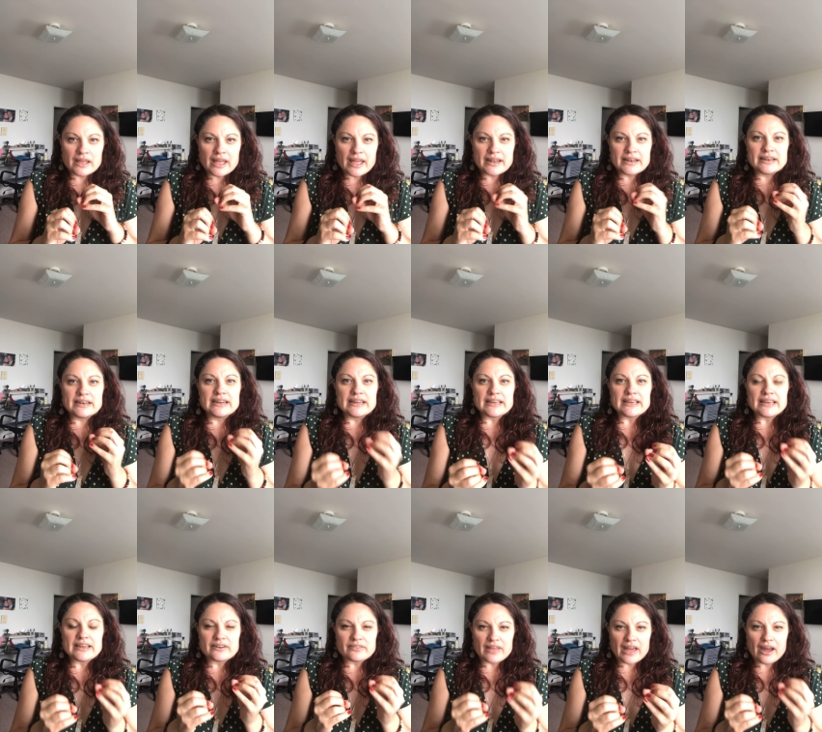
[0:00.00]
a
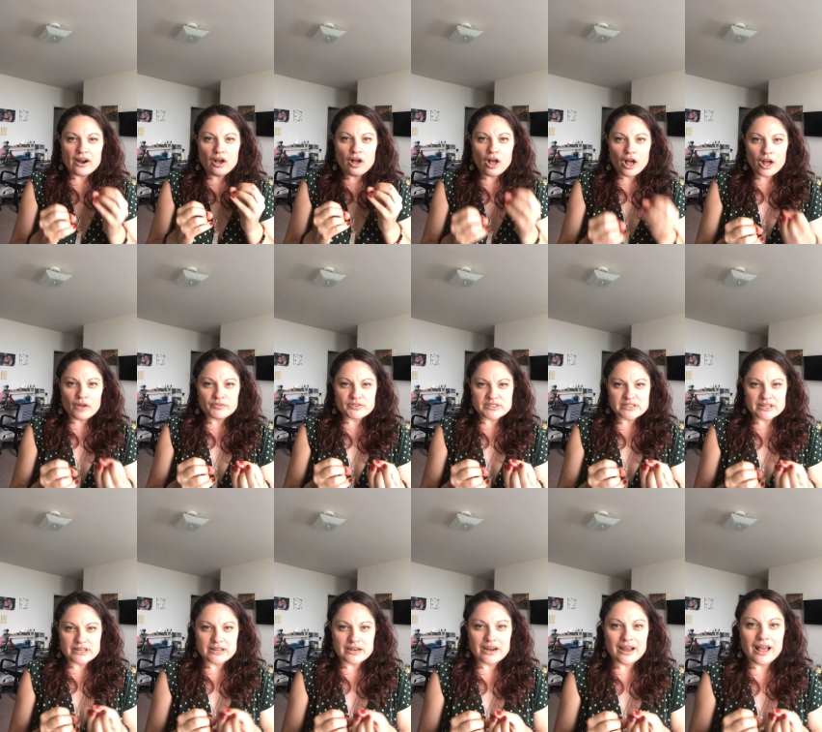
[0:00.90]
need that
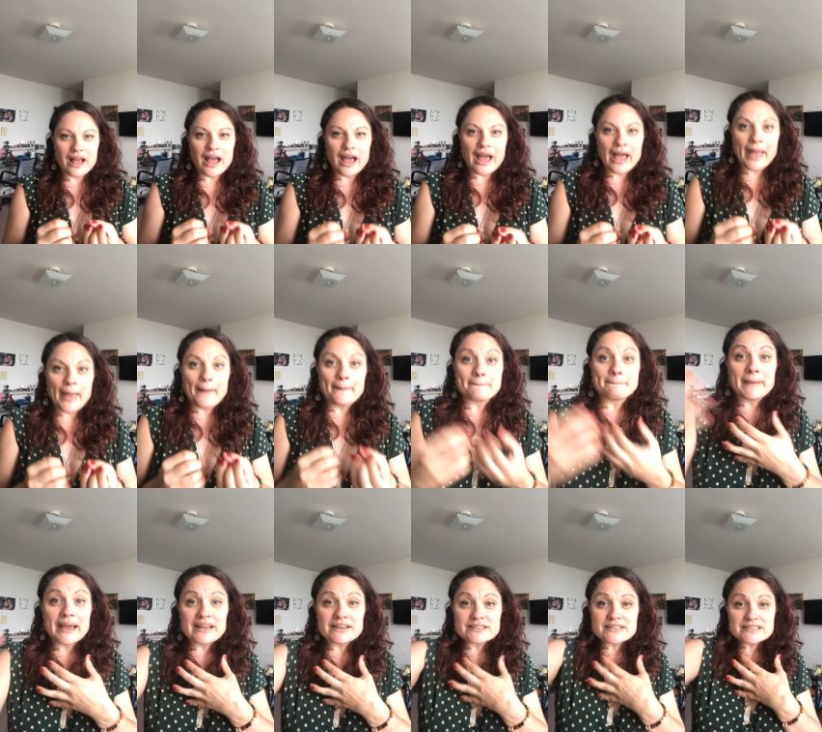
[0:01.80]
often I
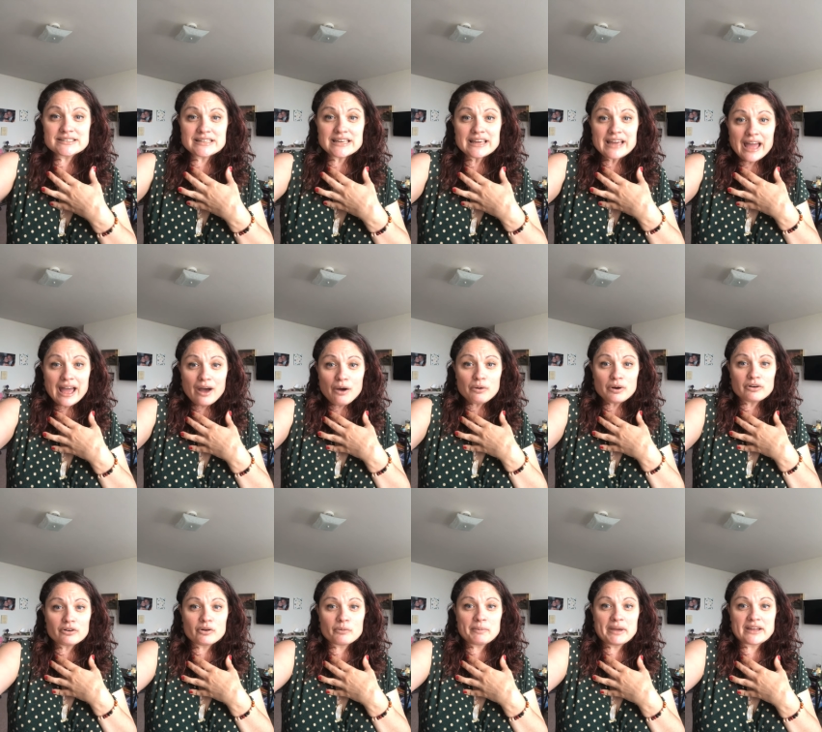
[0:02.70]
might seek out a
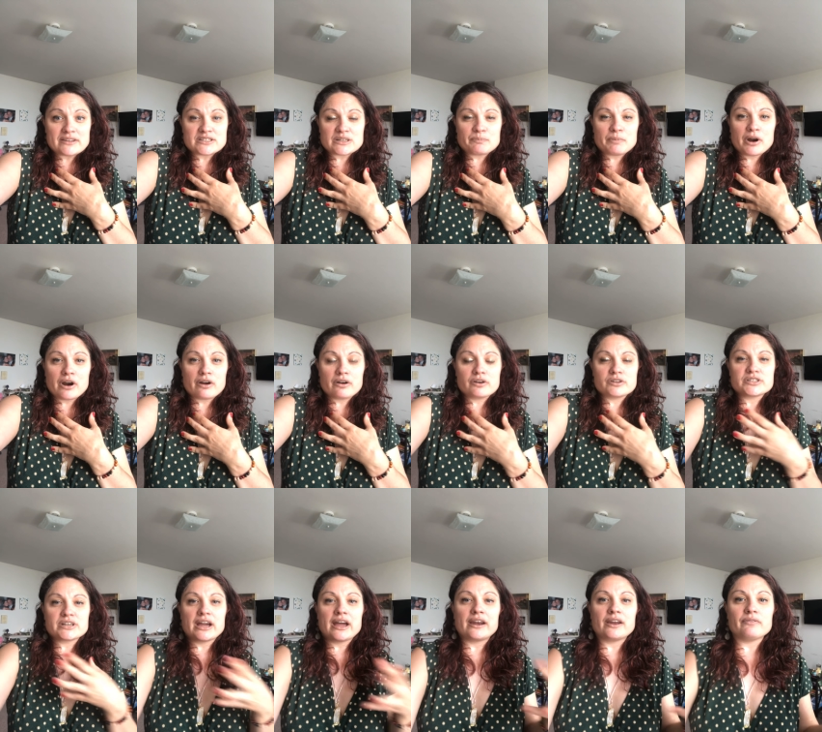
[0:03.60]
romantic partner
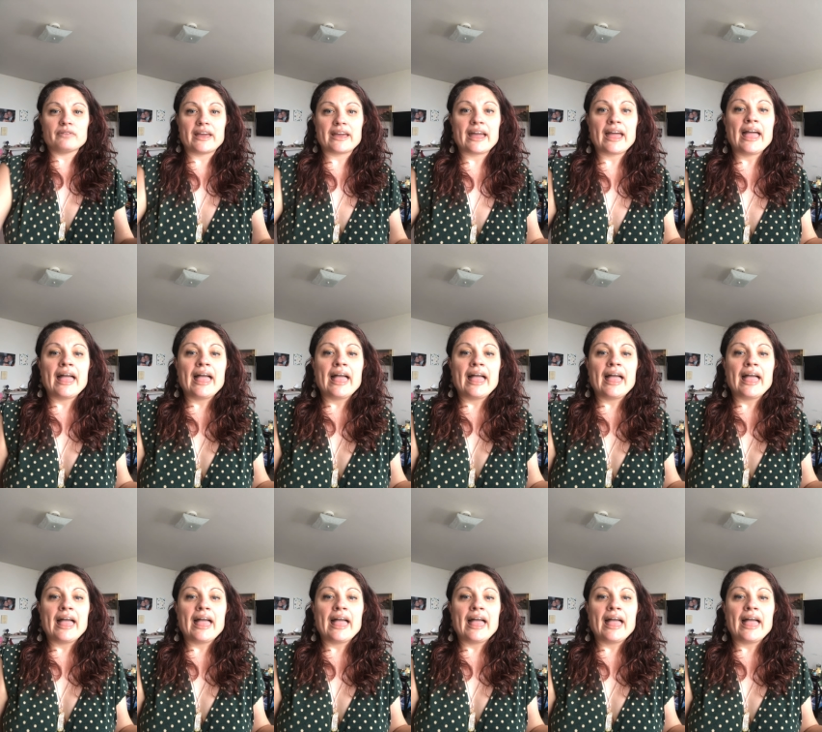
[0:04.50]
to kind of like